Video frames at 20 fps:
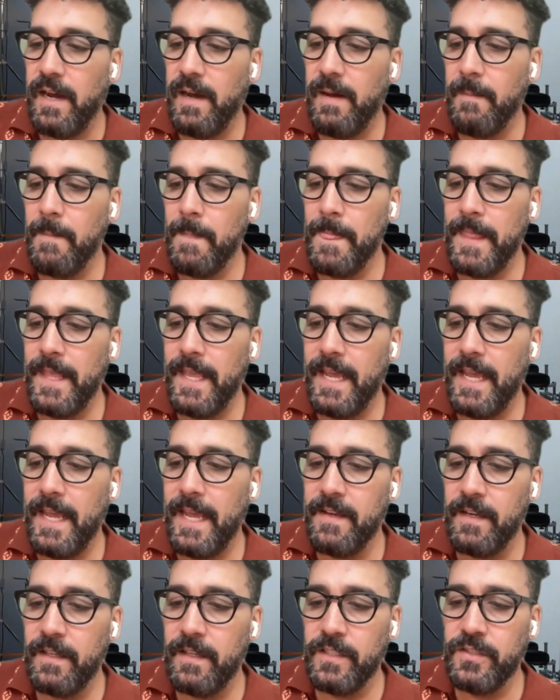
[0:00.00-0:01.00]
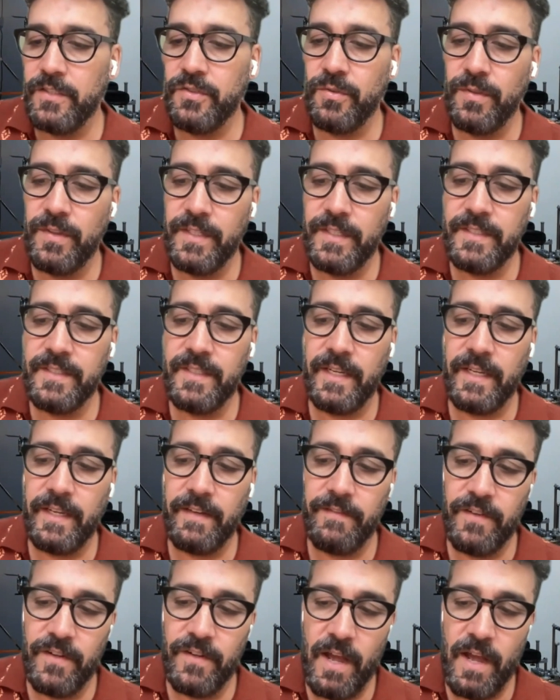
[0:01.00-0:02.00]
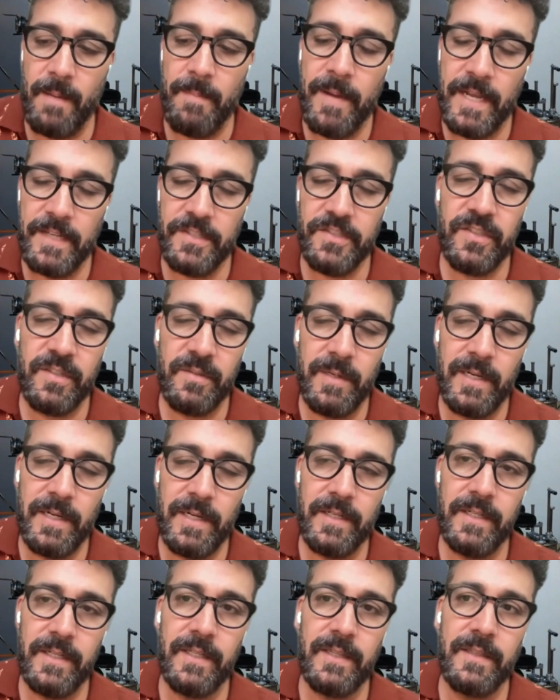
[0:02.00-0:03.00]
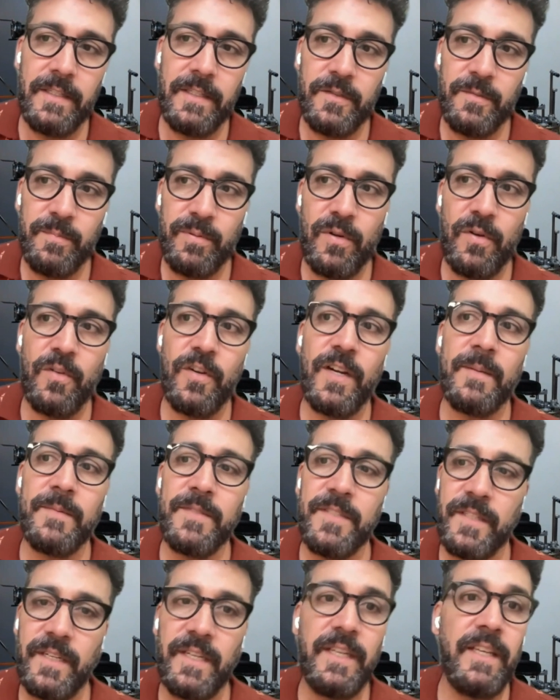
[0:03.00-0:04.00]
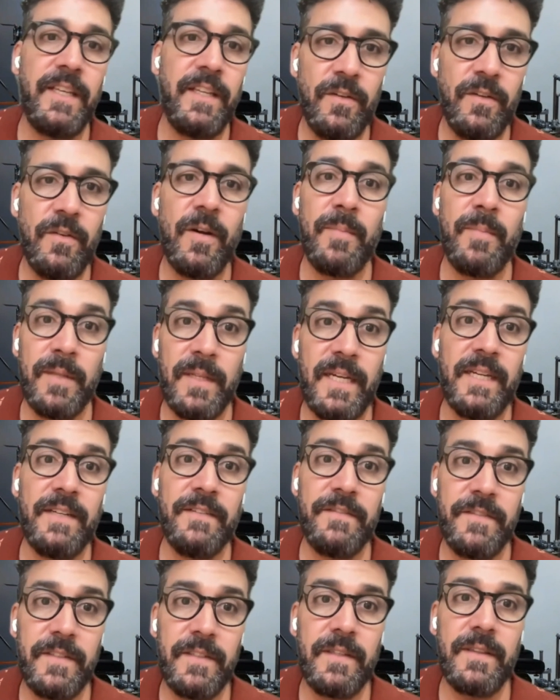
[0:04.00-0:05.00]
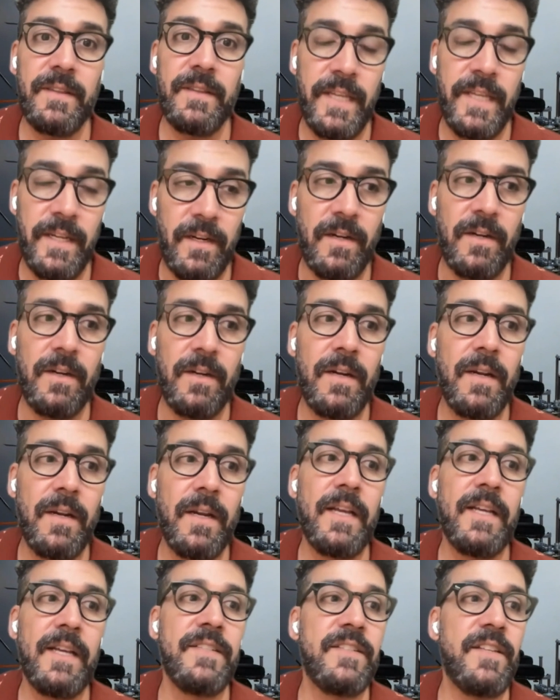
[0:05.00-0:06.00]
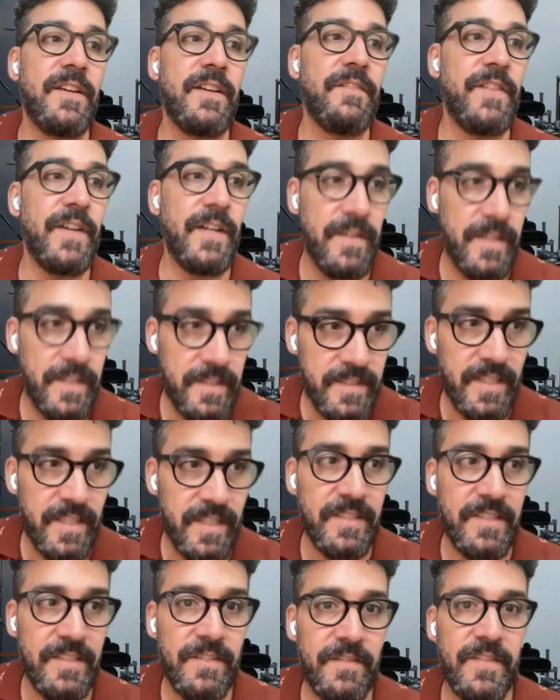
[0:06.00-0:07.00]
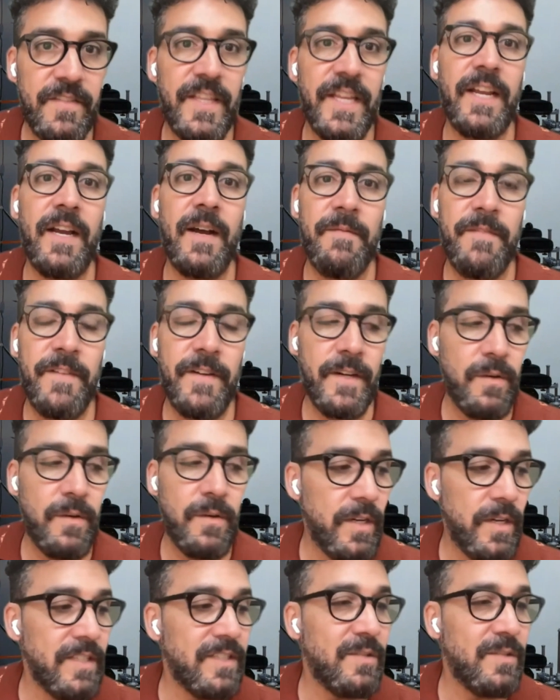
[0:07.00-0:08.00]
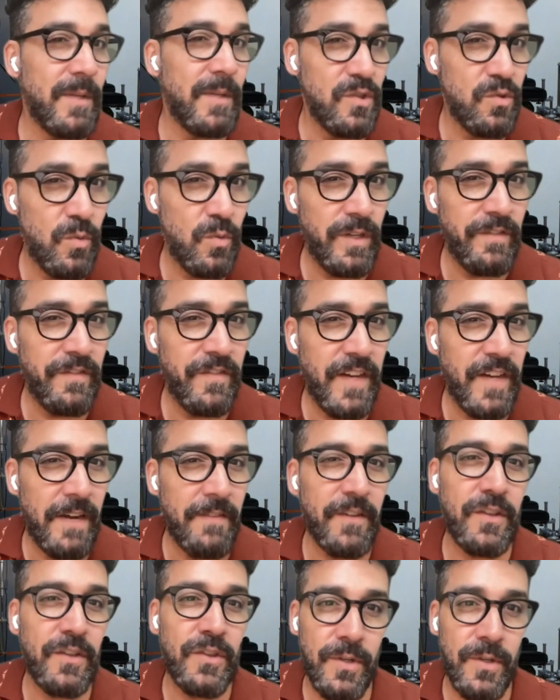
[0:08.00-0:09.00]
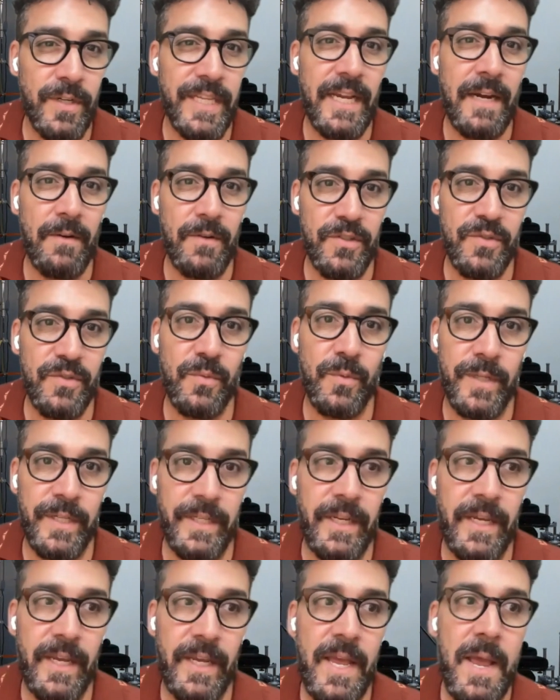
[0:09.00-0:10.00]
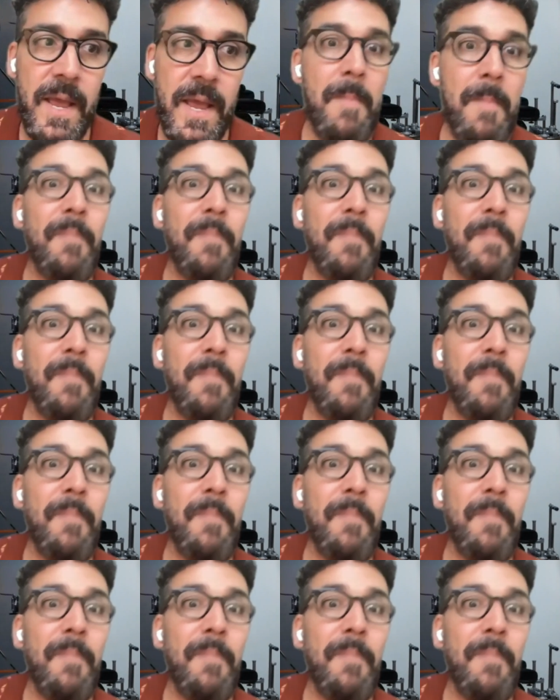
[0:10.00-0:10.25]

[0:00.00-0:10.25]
um, and the, the truth is like if you're not passionate about it these programs are going to eat you up alive they are because they're very intensive they come very quick it's about 25 or 30 hours a week